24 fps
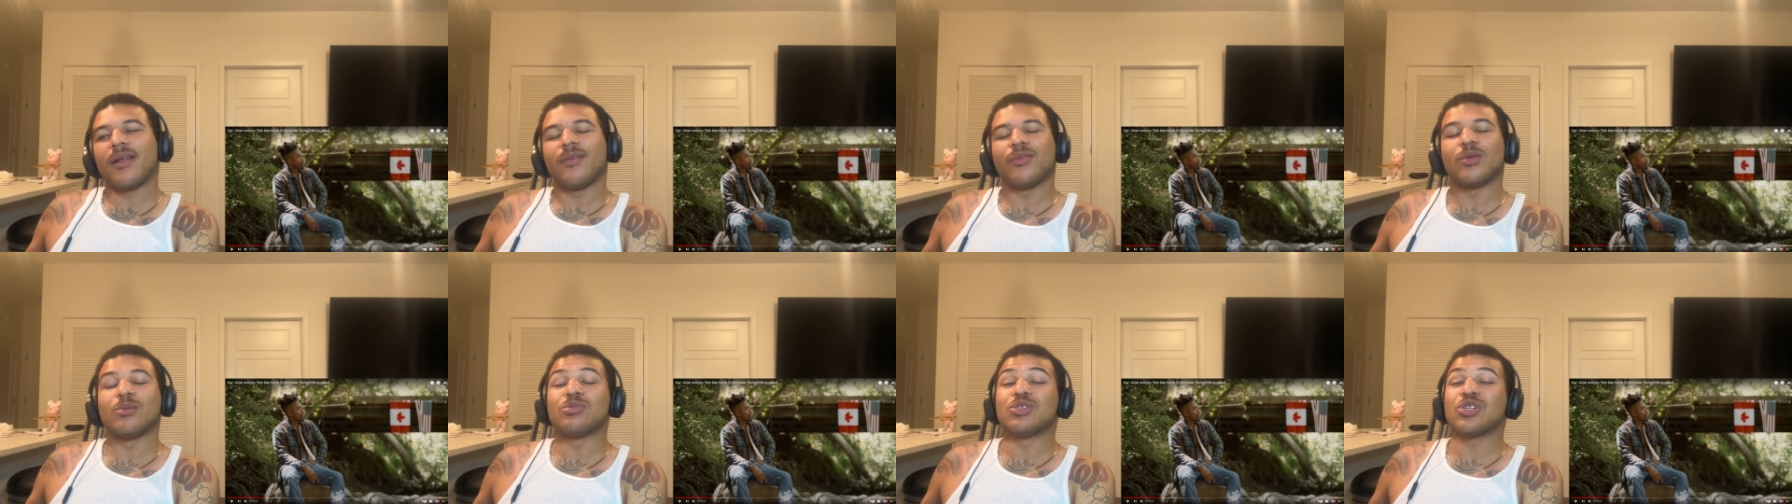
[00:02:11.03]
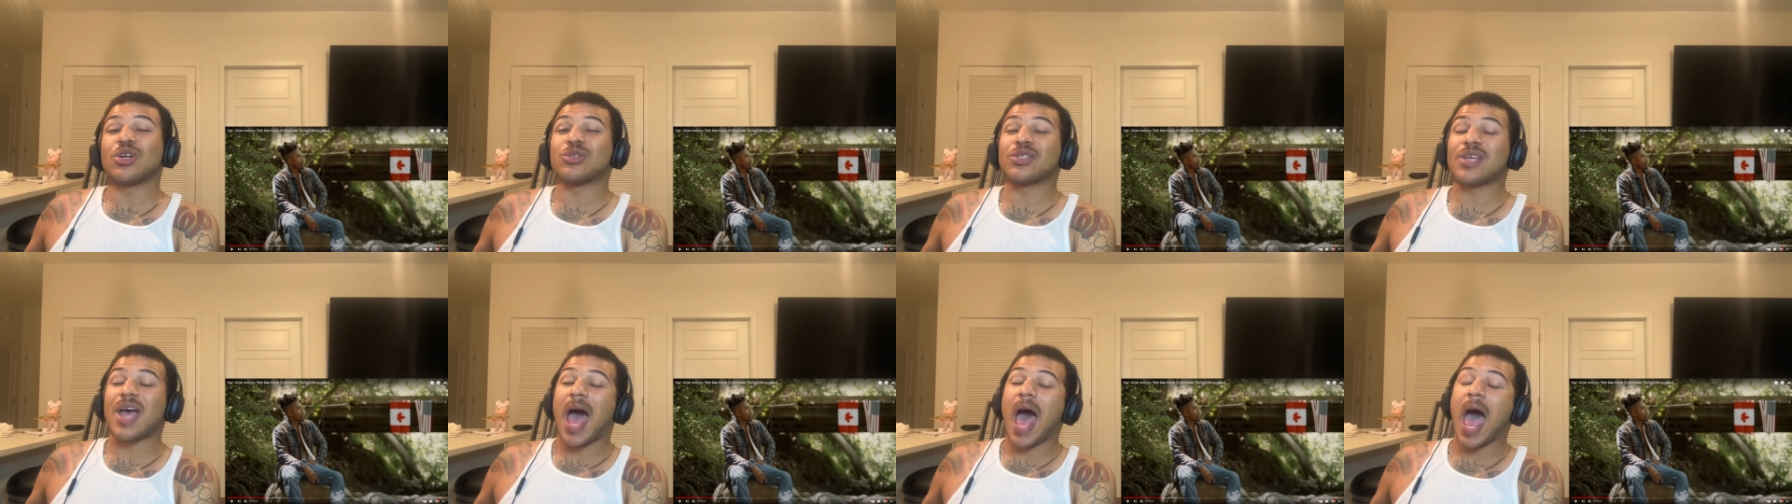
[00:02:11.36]
I'm sure
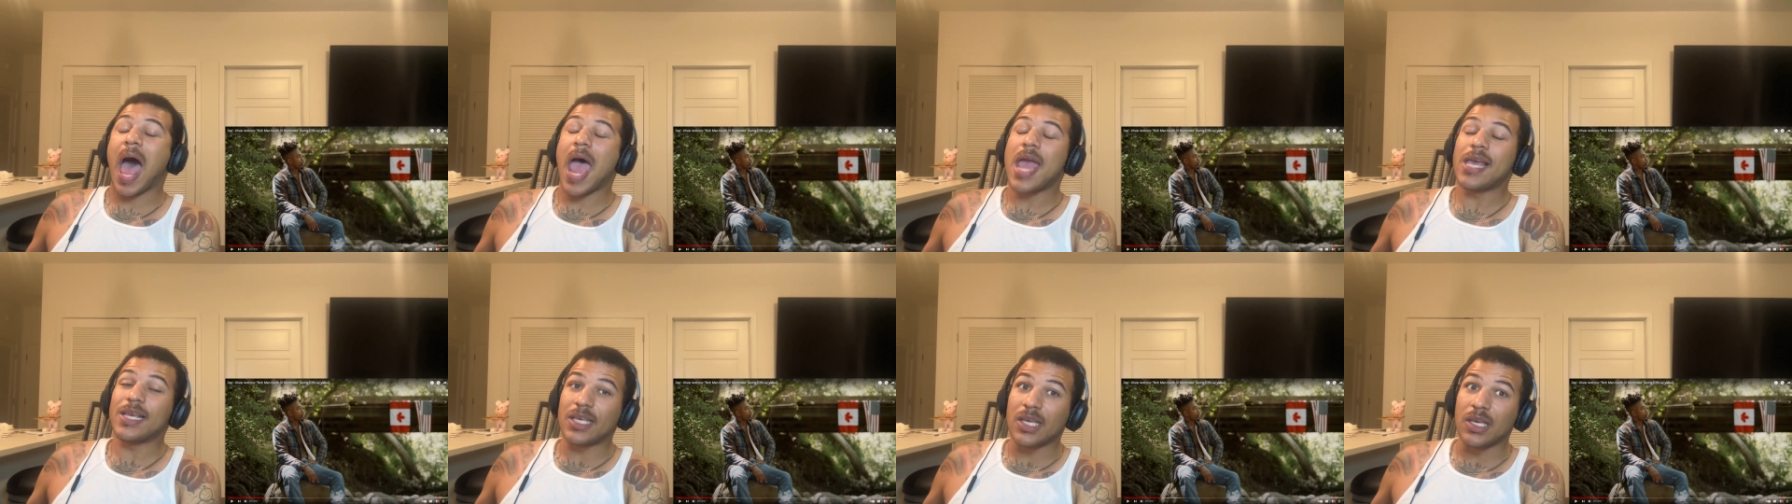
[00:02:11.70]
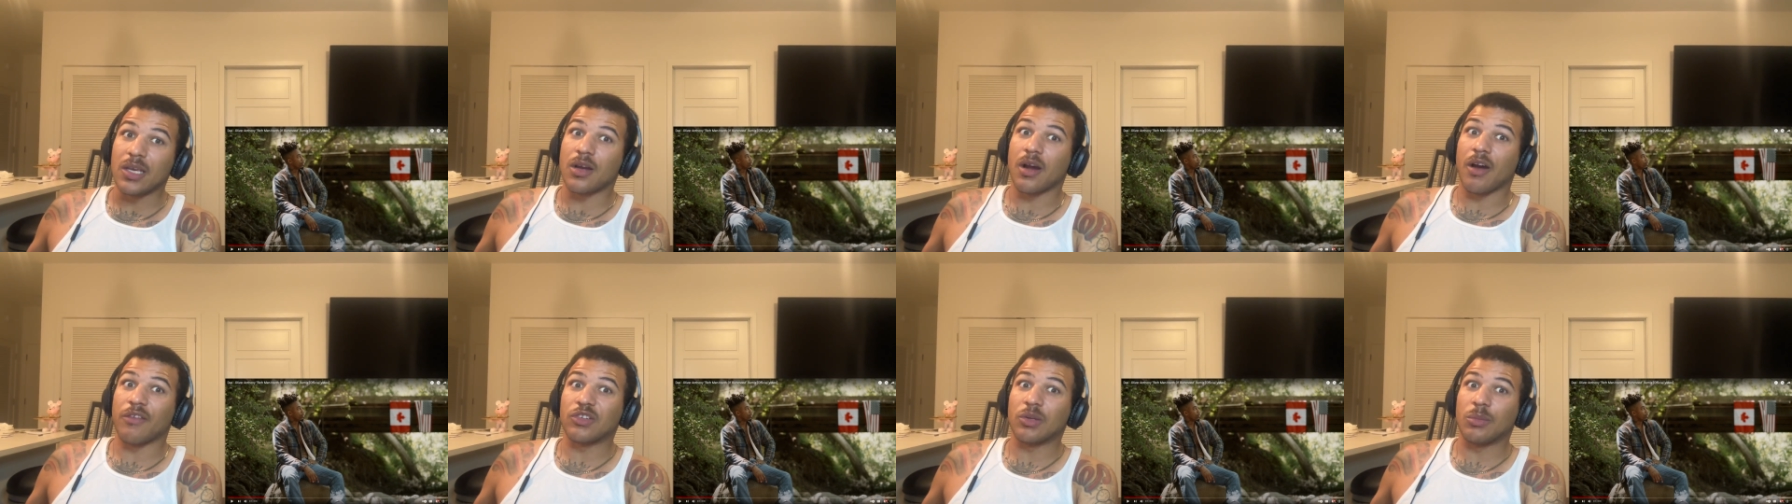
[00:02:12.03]
it's high key
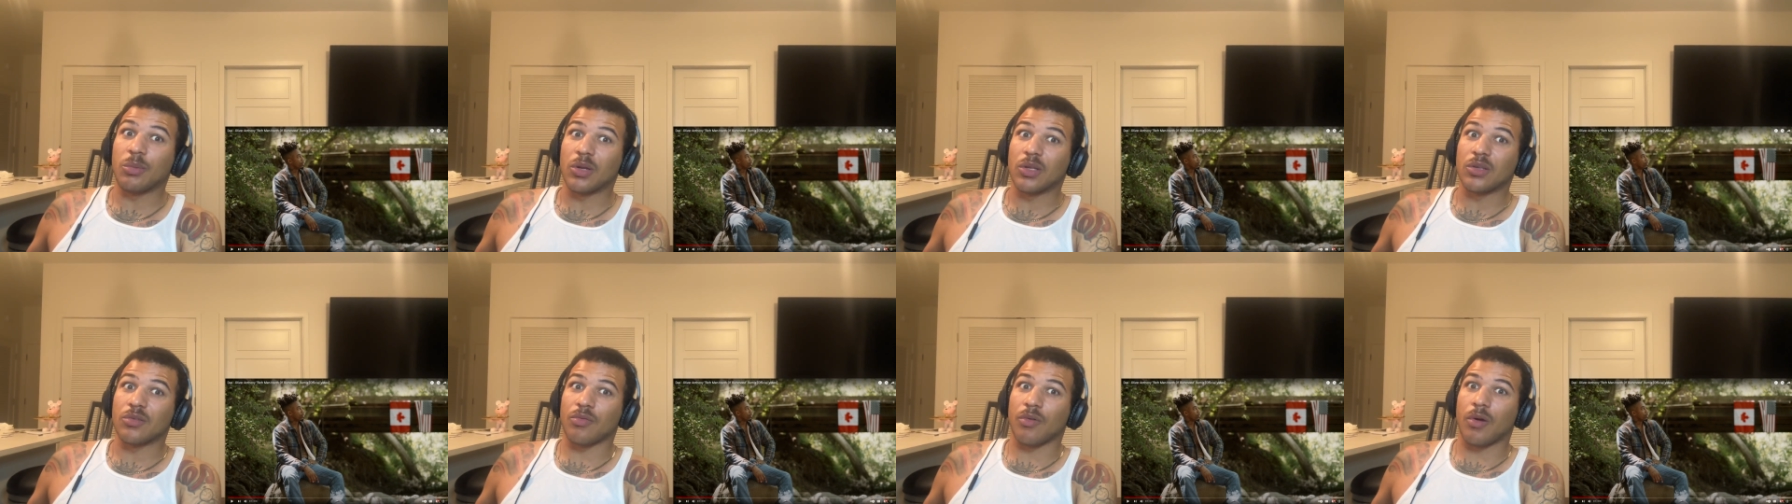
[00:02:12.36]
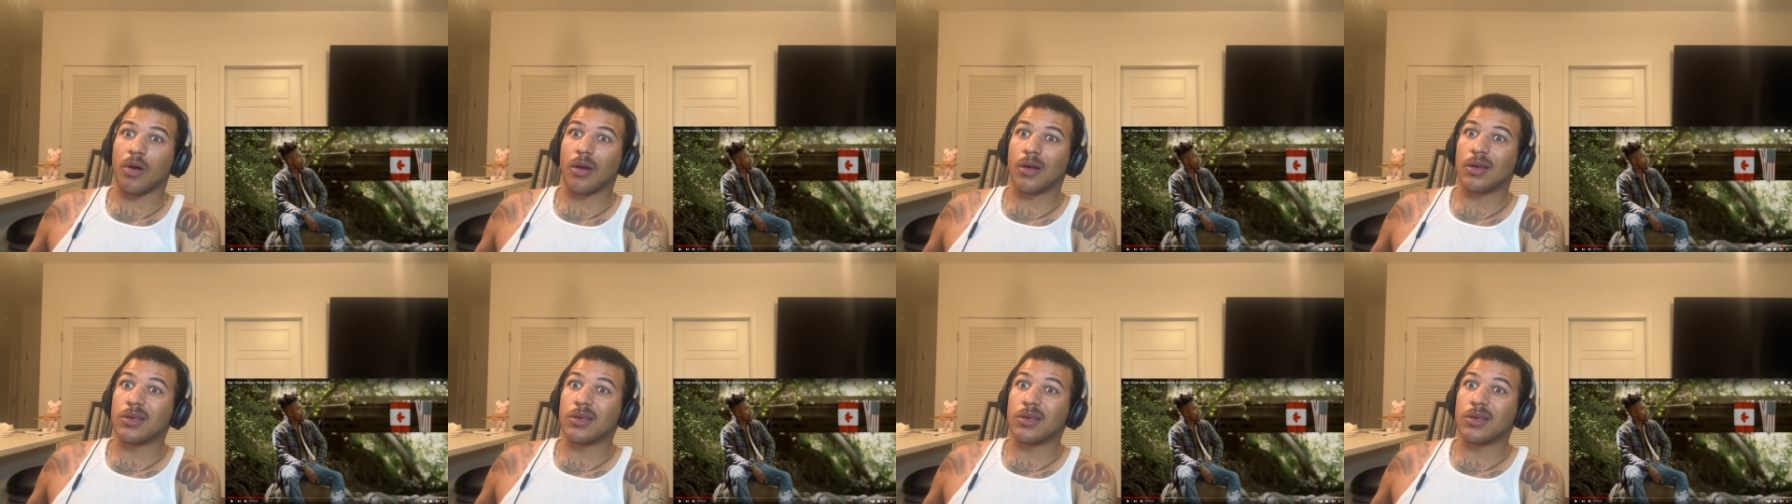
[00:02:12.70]
comfortable as fuck.